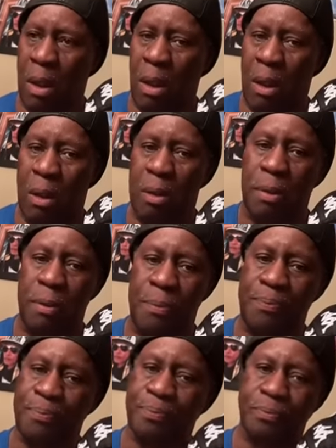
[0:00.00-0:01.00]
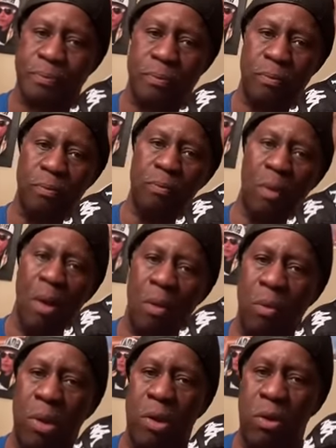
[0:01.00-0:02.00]
I mean, y'all comments going too fast.
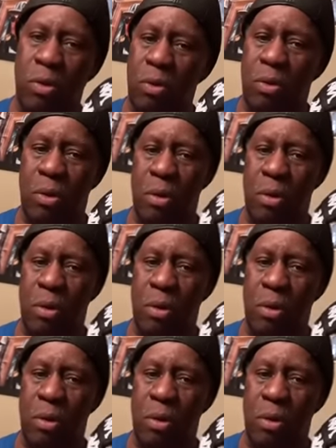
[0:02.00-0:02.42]
If he if he